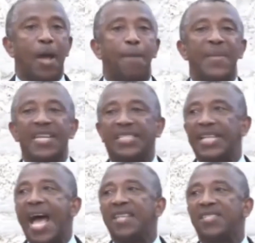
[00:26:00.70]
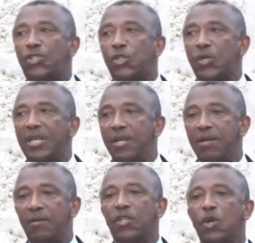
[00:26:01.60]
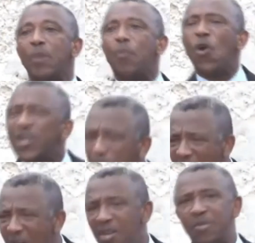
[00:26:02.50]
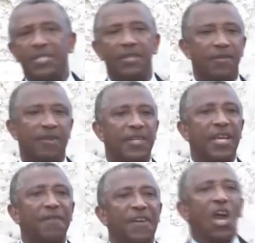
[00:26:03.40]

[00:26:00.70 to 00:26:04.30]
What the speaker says: a minister has a duty to report to Parliament, to give